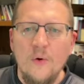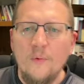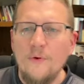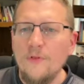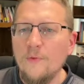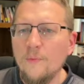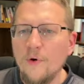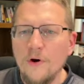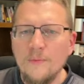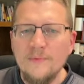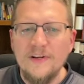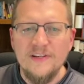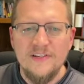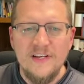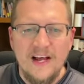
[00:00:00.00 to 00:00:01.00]
where the worm
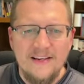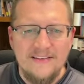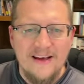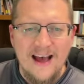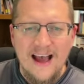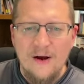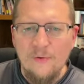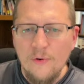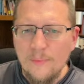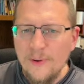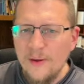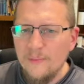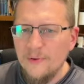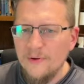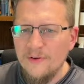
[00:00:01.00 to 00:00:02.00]
does not die, where
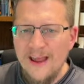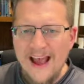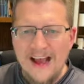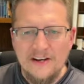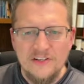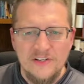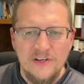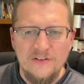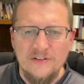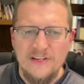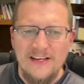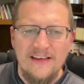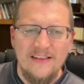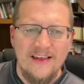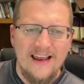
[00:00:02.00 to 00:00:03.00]
people gnash their
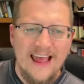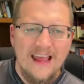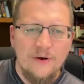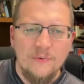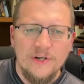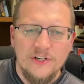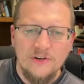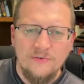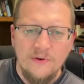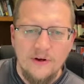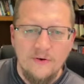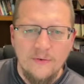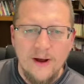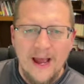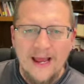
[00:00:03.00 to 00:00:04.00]
teeth in anguish and
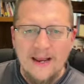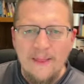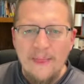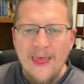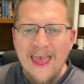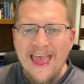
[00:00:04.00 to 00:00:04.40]
regret,